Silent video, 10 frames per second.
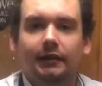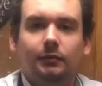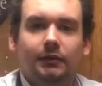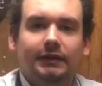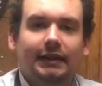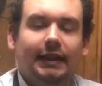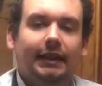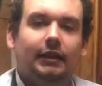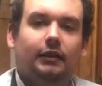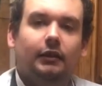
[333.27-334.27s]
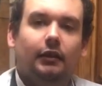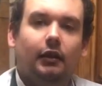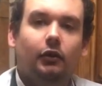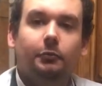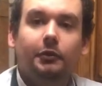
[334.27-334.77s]
this one today. I
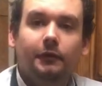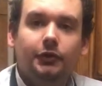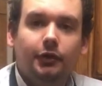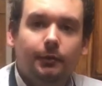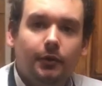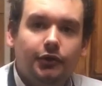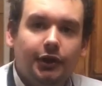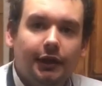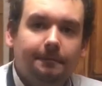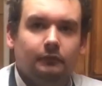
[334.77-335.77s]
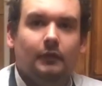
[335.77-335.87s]
hope you've enjoyed watching it.